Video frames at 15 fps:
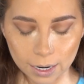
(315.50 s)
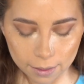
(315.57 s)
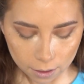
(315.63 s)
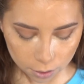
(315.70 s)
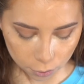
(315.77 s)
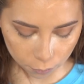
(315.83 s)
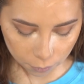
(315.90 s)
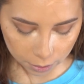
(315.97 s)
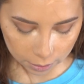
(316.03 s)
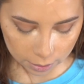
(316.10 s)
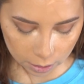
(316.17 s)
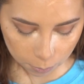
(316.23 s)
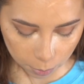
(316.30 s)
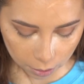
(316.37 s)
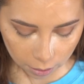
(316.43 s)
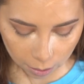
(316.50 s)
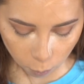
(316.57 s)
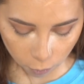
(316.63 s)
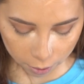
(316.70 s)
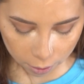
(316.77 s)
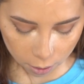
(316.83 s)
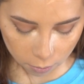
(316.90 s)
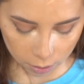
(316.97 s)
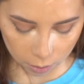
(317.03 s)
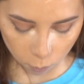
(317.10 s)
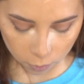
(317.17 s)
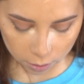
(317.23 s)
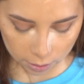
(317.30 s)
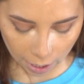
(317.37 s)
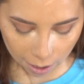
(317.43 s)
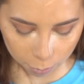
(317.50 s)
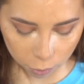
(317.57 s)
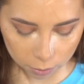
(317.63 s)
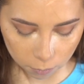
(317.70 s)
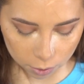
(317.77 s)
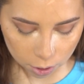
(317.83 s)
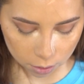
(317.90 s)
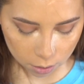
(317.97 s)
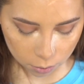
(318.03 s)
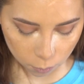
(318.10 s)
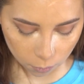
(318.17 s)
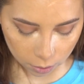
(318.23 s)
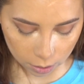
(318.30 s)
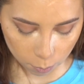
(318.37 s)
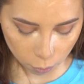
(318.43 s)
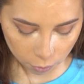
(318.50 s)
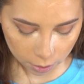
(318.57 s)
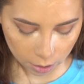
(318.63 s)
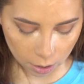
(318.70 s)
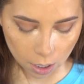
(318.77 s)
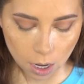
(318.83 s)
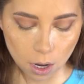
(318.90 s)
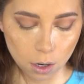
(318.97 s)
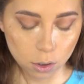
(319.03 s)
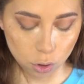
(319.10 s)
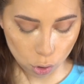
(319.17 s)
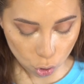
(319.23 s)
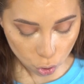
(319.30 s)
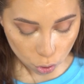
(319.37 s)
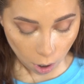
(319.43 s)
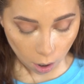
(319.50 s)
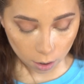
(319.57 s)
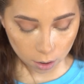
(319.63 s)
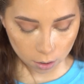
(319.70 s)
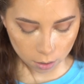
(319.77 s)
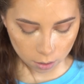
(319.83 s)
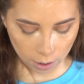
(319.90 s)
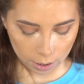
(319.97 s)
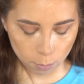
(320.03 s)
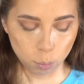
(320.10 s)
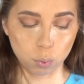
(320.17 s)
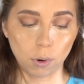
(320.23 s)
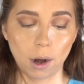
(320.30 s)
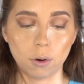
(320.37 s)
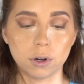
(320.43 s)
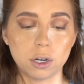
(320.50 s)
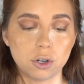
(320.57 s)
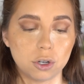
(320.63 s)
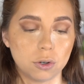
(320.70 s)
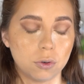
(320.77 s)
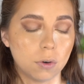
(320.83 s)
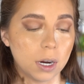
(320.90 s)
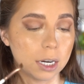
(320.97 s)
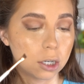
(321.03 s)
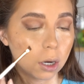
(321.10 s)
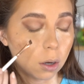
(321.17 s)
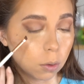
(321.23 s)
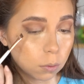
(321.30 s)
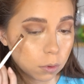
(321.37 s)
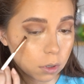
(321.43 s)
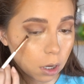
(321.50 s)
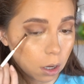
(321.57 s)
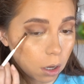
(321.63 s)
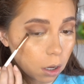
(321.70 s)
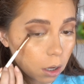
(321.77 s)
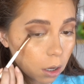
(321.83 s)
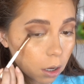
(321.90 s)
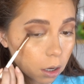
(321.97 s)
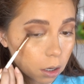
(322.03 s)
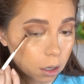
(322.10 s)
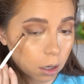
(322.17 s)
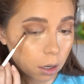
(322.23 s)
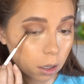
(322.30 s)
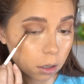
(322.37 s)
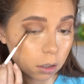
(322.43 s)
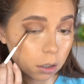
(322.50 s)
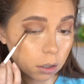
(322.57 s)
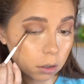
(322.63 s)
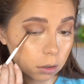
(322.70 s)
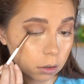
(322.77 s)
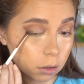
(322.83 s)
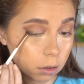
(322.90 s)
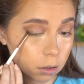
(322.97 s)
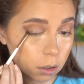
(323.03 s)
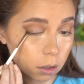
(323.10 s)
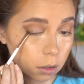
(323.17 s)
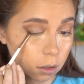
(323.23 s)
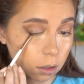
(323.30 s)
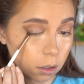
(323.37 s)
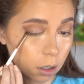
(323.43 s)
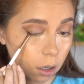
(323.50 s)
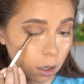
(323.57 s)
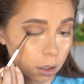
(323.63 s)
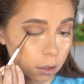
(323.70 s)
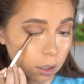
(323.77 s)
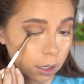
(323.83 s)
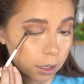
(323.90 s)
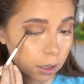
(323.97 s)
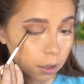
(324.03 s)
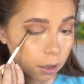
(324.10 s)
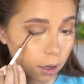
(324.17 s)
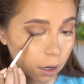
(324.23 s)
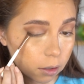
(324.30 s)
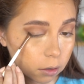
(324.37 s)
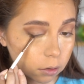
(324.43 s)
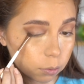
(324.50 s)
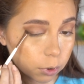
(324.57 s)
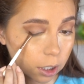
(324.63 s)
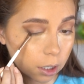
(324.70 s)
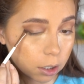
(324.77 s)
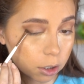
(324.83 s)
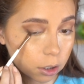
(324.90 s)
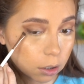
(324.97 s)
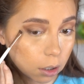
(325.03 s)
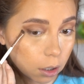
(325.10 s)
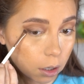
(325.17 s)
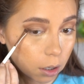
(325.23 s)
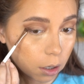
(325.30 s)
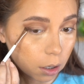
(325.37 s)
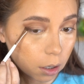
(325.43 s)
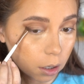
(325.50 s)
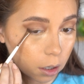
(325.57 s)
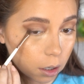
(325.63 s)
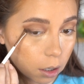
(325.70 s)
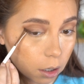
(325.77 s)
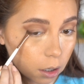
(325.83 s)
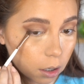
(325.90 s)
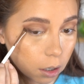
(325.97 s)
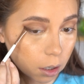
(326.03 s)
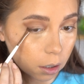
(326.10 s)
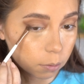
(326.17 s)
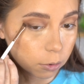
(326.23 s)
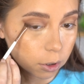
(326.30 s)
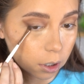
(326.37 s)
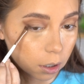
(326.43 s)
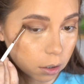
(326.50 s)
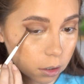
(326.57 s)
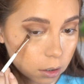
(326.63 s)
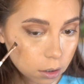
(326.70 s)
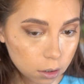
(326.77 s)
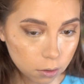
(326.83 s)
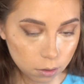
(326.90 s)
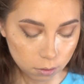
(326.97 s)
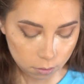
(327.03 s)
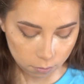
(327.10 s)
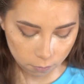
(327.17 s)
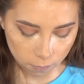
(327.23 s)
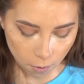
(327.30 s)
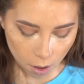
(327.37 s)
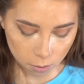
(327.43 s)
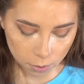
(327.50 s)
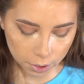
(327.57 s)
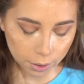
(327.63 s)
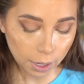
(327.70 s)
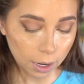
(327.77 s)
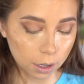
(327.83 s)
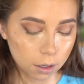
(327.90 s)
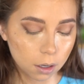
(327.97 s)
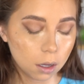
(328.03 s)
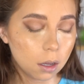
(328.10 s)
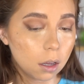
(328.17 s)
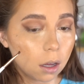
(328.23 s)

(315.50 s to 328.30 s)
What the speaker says: And then to really deepen it up, we're going to go in with tabloid, which is this really pretty dark, like brownish gray toned color. Taking an angled brush, and I'm just following that